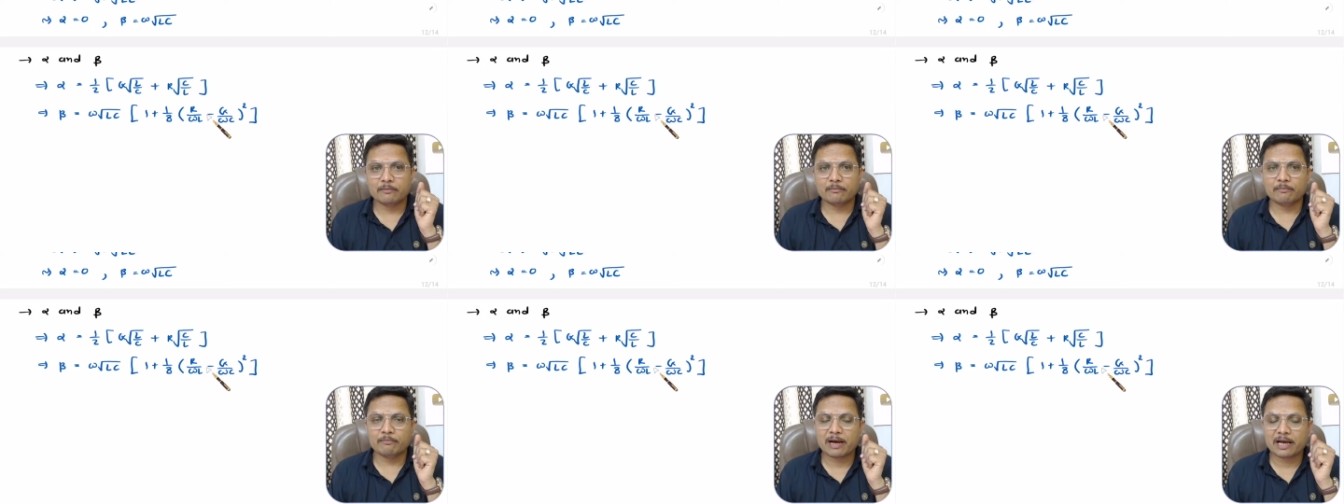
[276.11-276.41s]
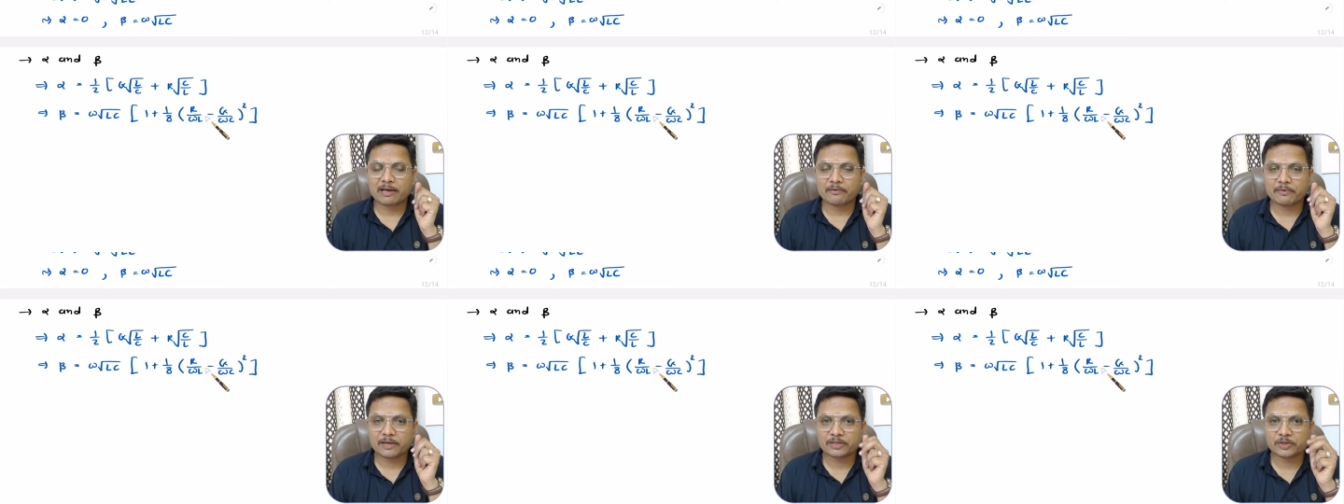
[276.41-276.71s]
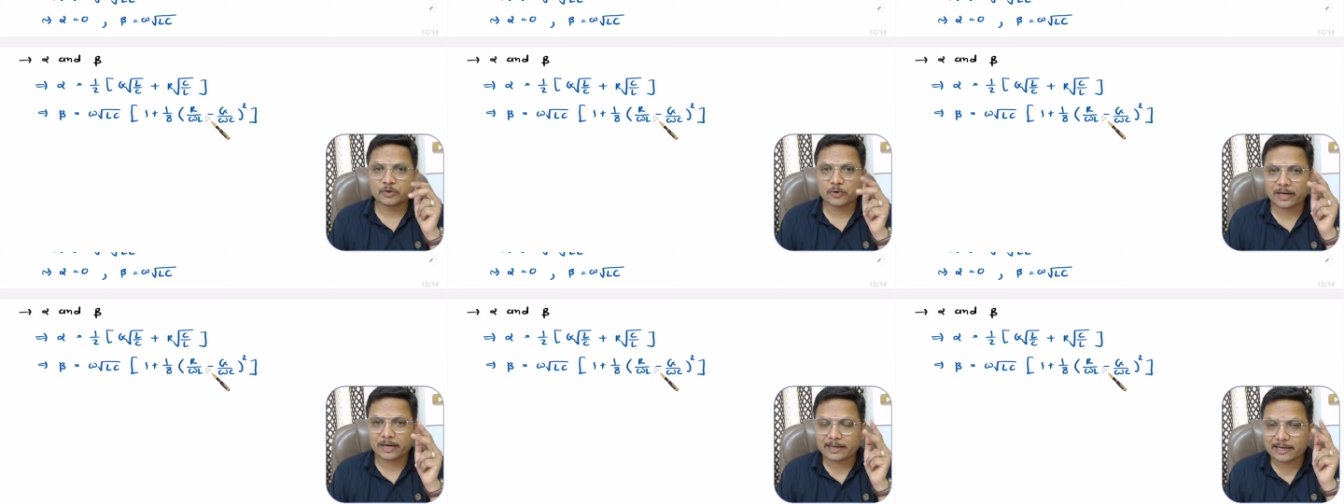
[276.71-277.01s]
by which
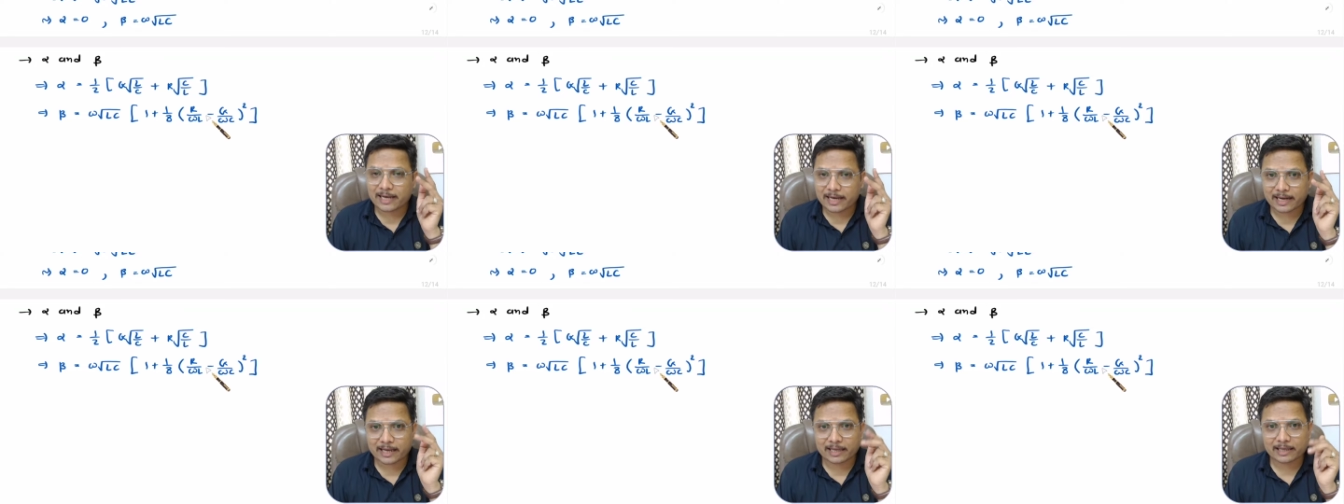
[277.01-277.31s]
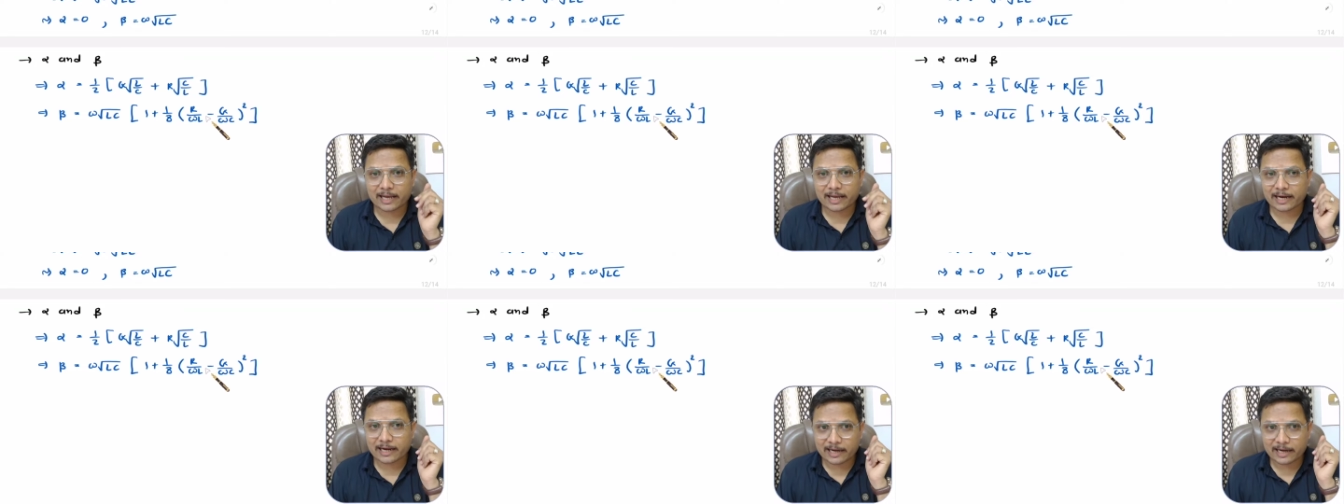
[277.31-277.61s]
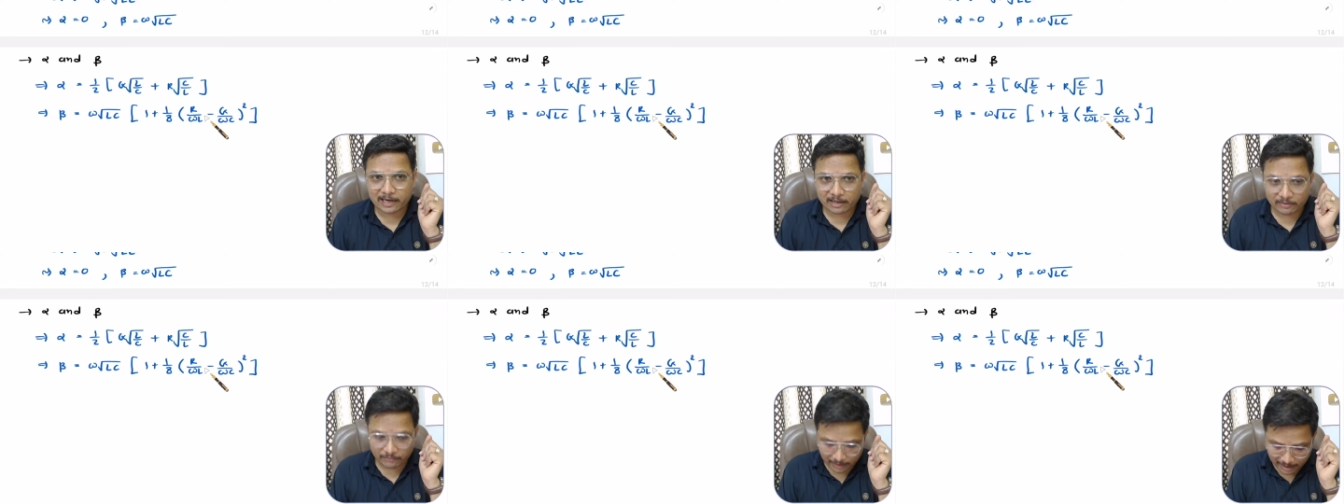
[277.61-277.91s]
you can directly
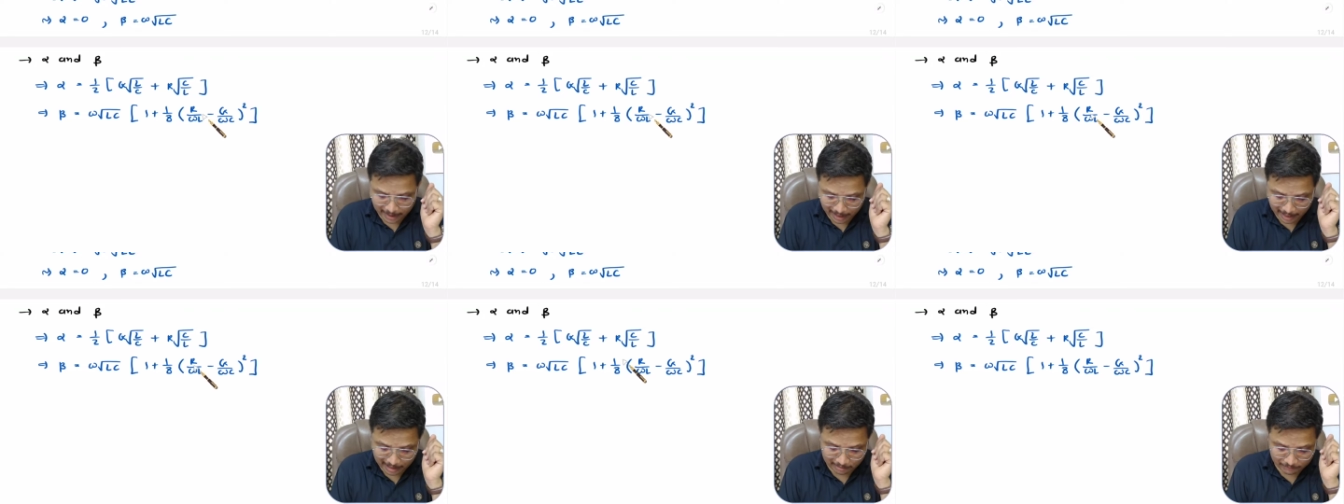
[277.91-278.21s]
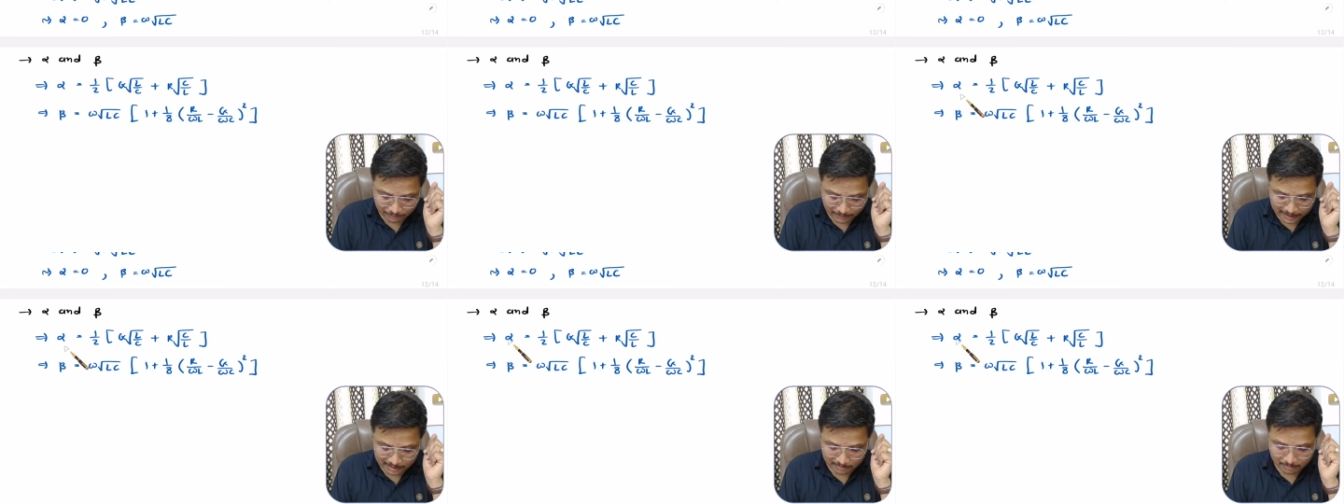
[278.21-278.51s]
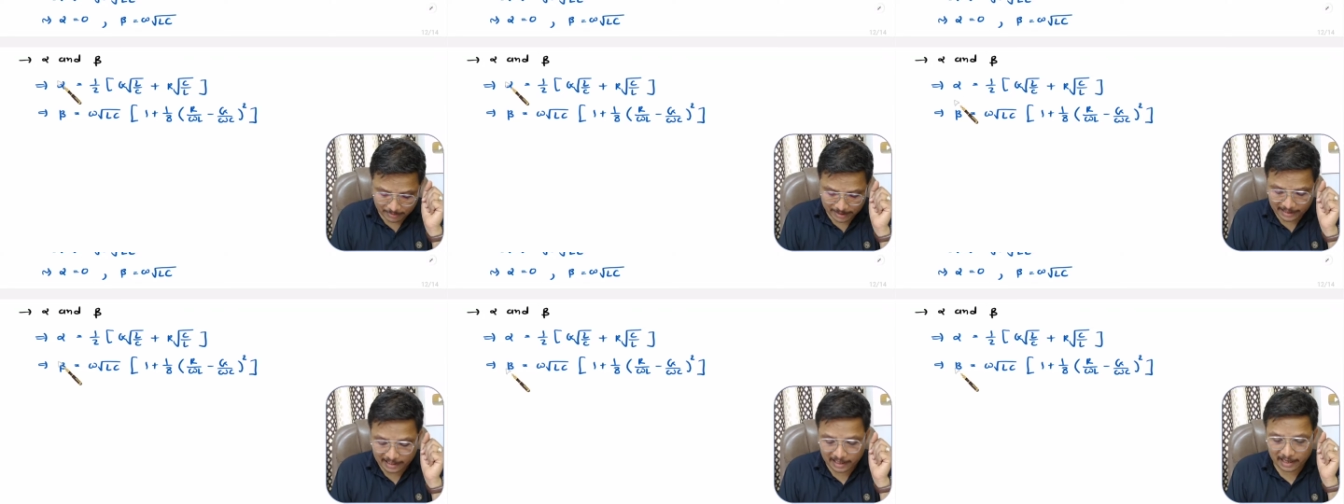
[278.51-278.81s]
identify alpha and
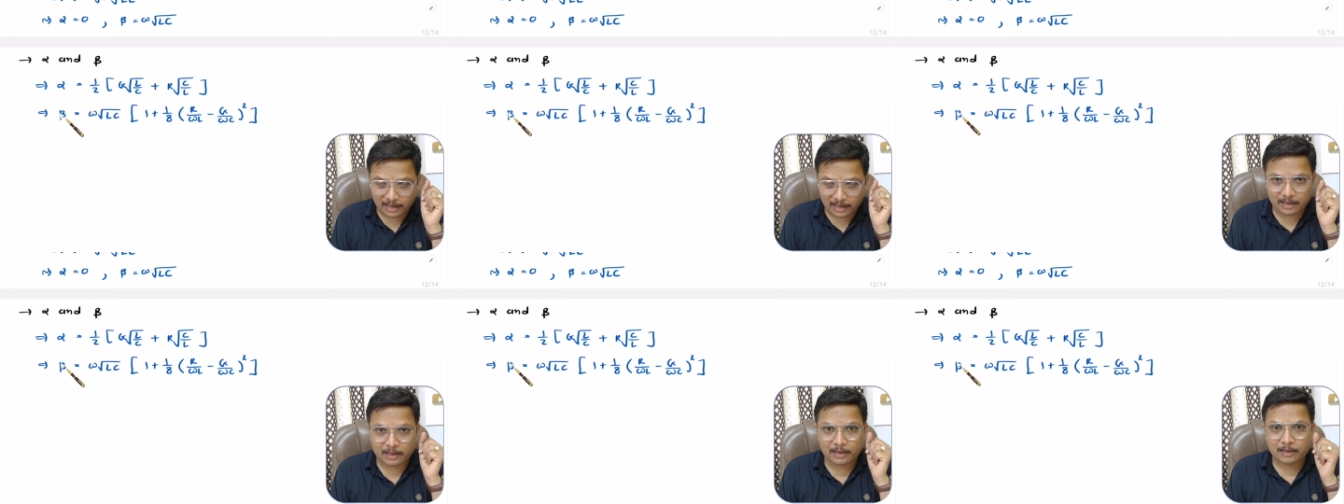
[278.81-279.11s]
beta.